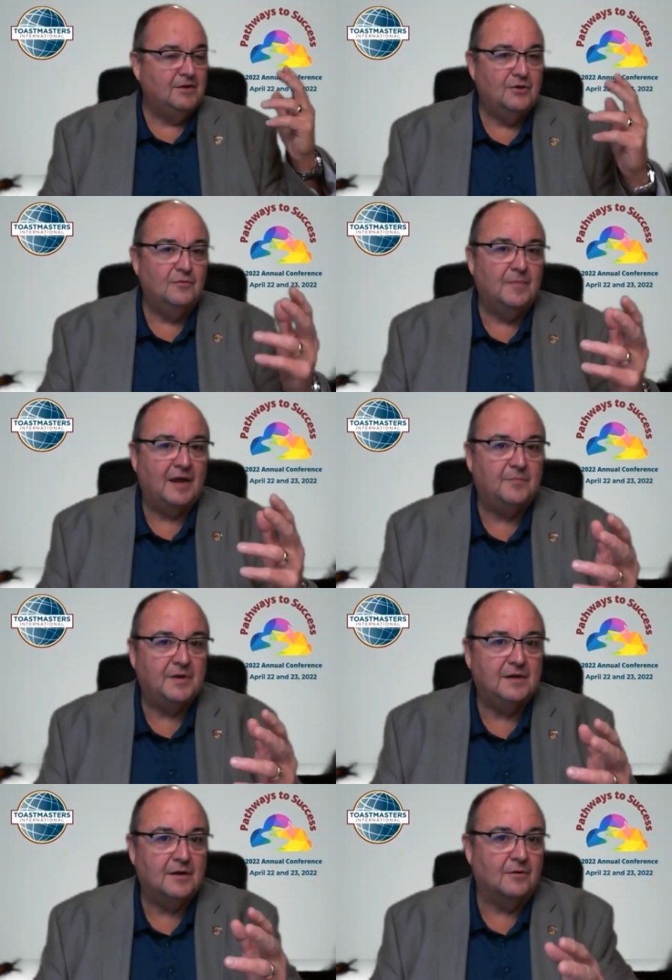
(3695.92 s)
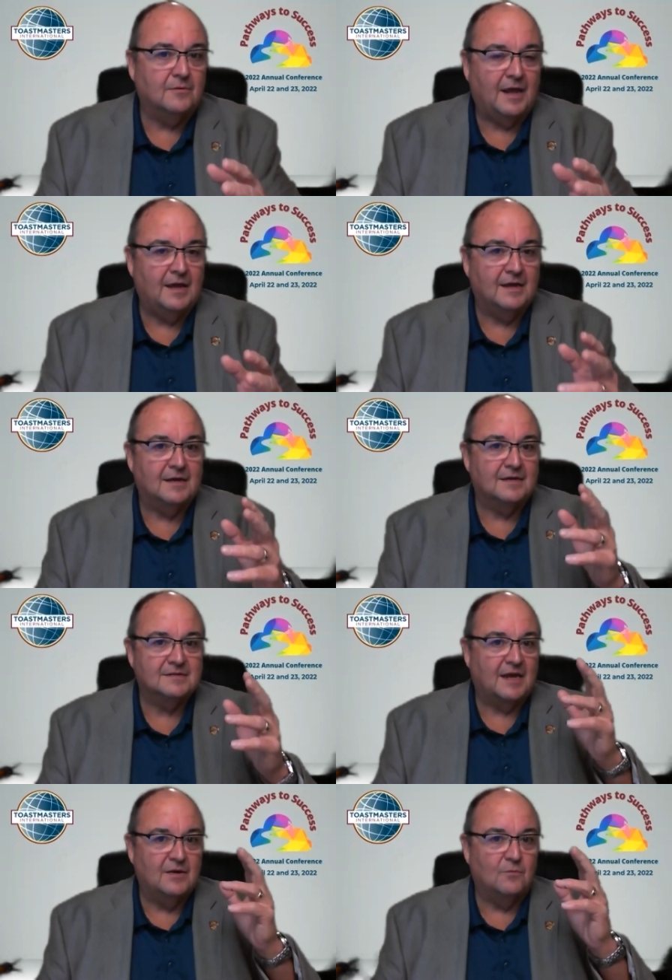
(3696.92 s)
you may be known
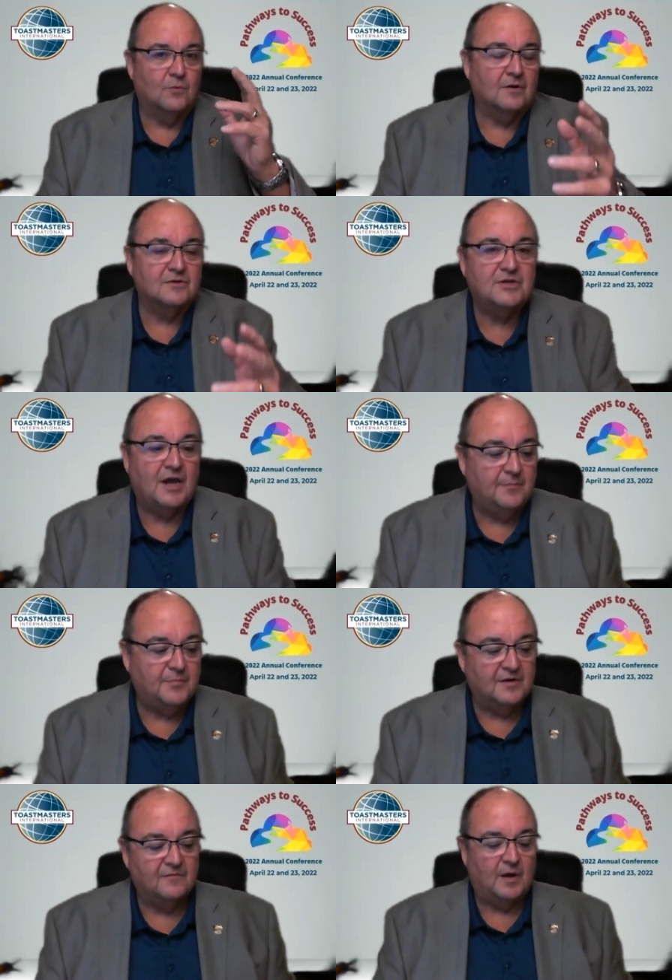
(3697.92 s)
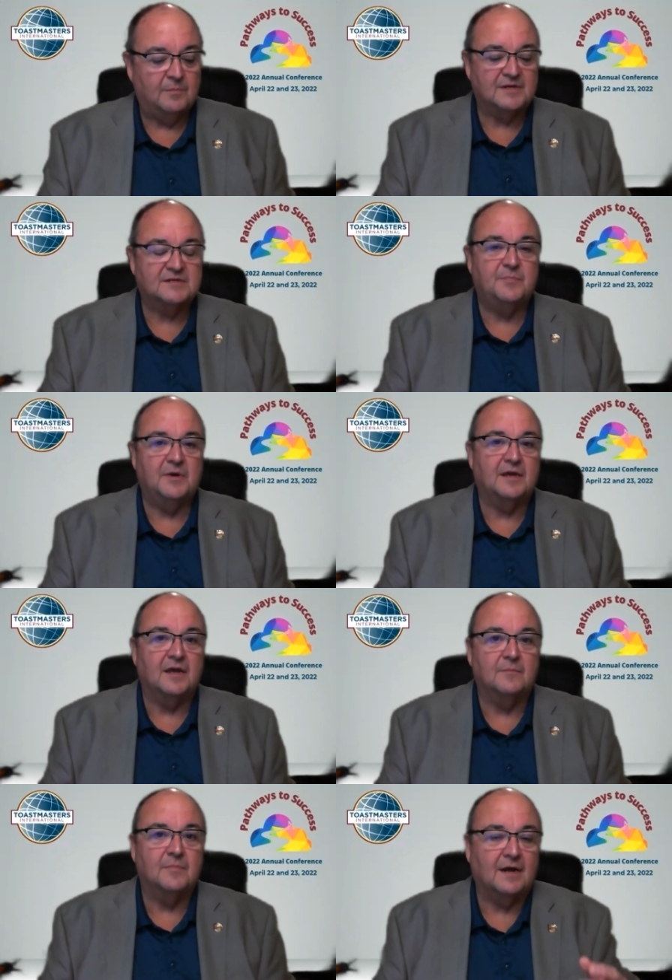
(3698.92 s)
as a world champion of public
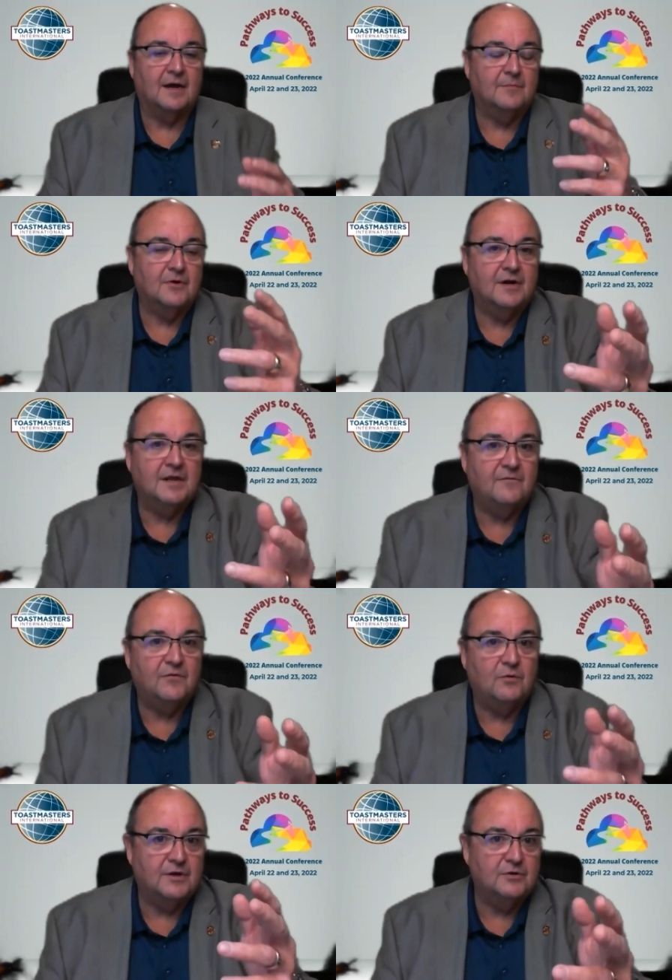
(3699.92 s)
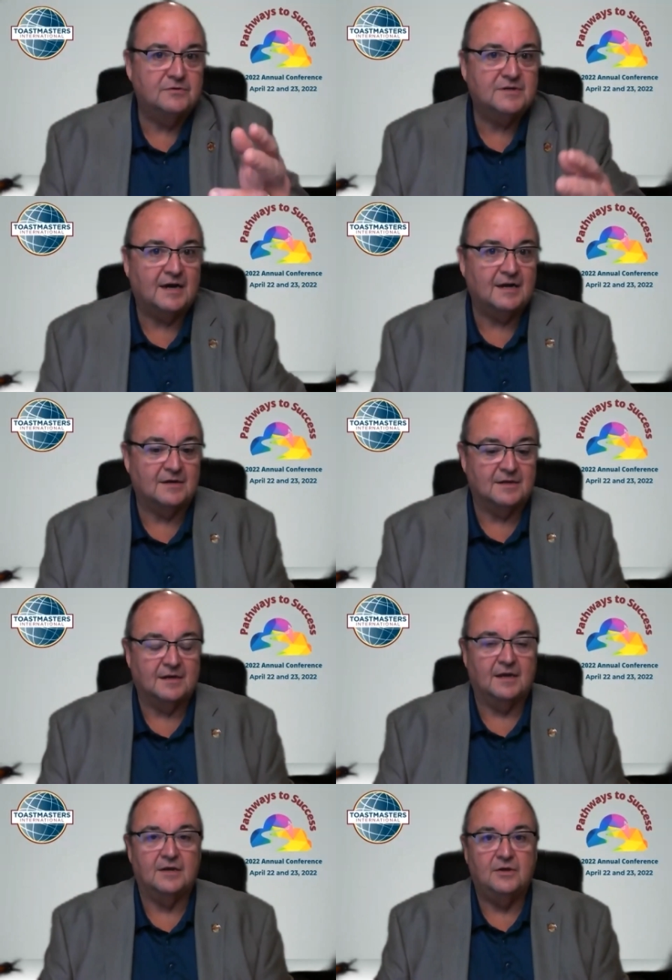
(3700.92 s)
speaking, but I'm going to give you a new title today.